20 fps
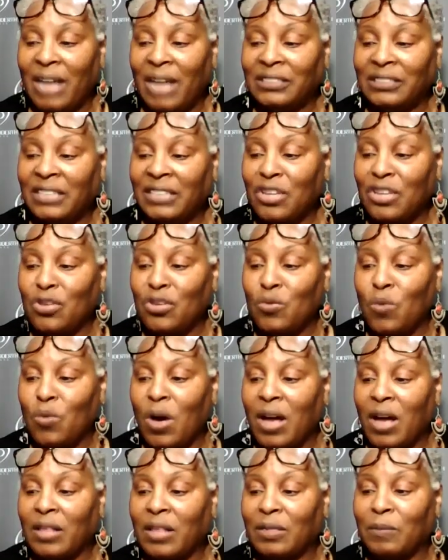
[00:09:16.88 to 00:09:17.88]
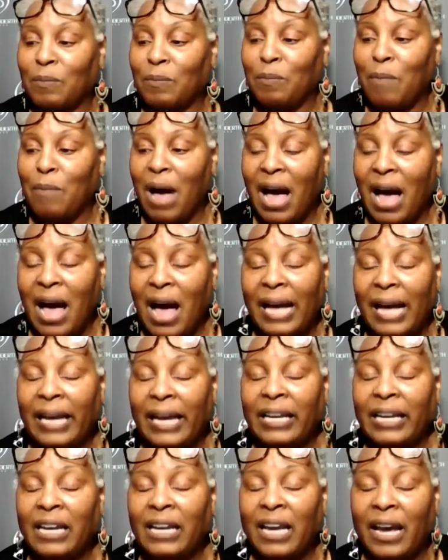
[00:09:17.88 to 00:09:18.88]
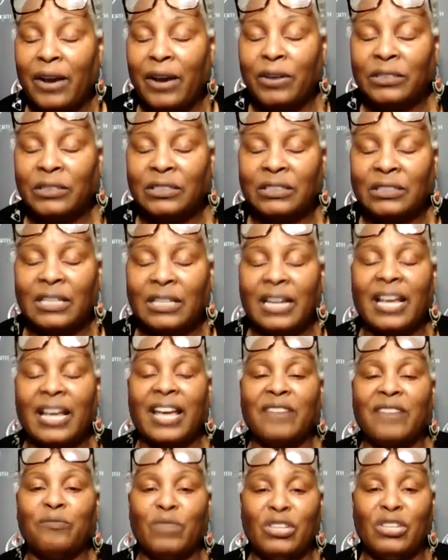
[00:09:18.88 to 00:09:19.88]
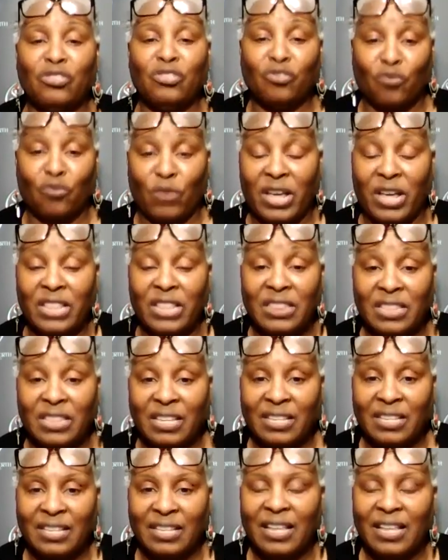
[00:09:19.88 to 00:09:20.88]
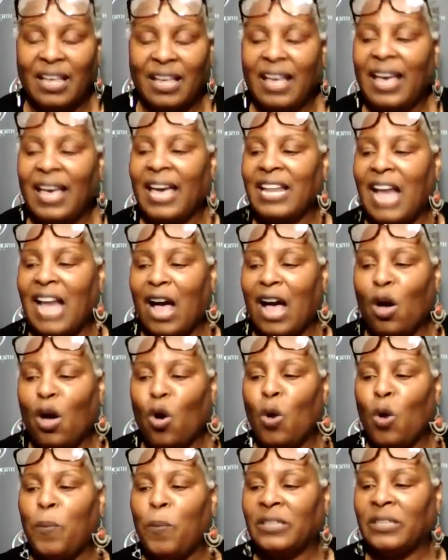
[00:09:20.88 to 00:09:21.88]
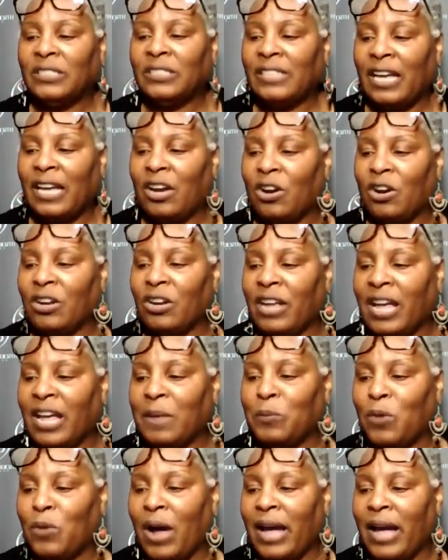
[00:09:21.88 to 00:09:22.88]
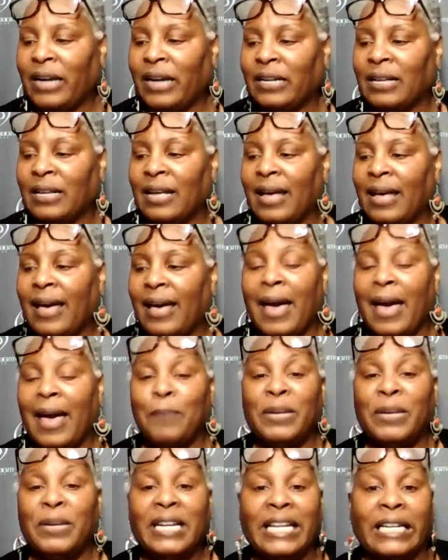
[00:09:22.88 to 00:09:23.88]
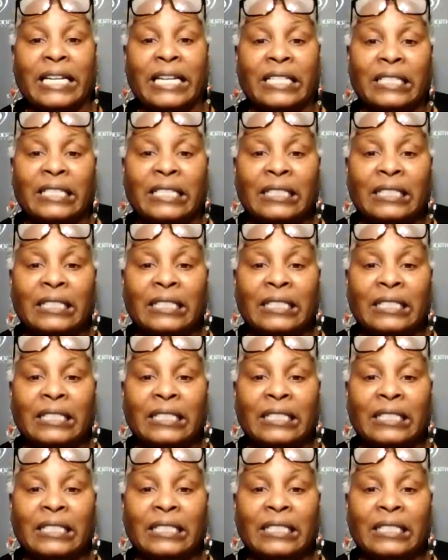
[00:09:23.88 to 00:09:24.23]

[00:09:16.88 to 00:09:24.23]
tell you what, my character that gave me strength, and I hope I say her name right, Amanita.